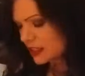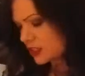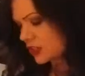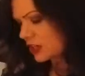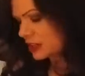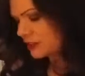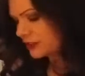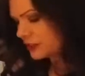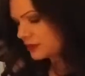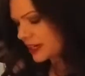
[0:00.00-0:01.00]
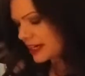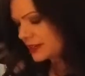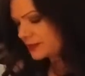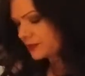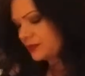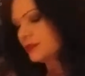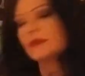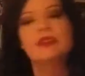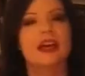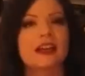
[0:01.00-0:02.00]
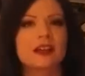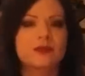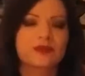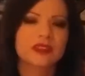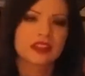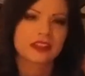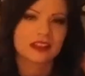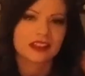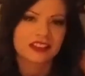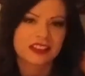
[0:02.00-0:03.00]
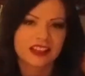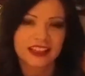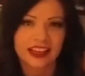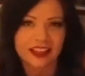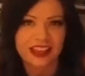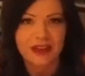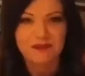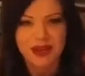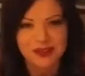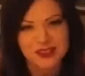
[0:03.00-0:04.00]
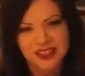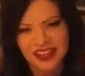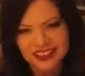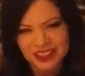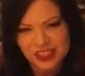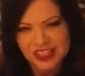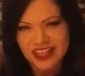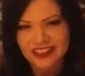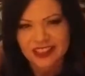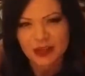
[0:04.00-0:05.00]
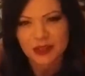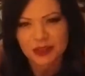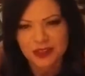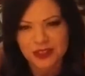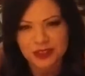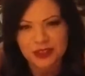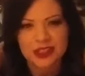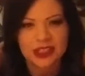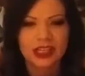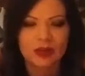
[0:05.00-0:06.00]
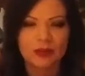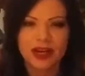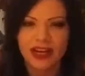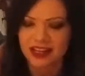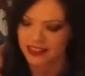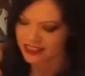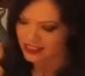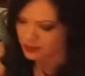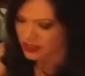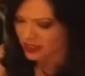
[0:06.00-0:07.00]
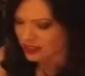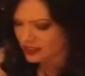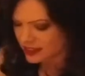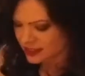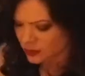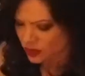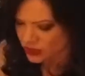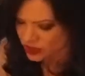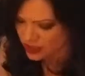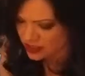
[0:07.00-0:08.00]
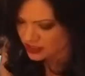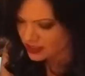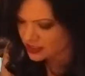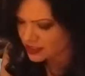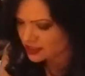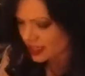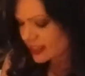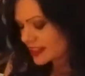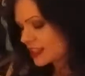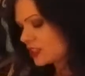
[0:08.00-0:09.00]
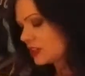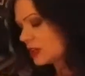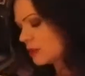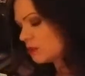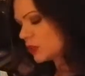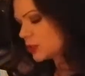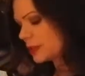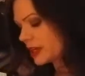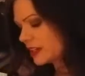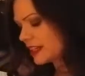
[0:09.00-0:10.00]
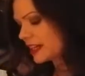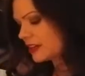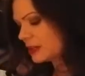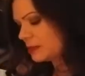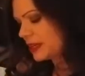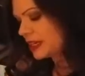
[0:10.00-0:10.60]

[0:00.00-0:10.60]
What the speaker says: turf, right? Like, again, that bouncer energy kind of coming through. But it's because with Justice, I think you're much better now at picking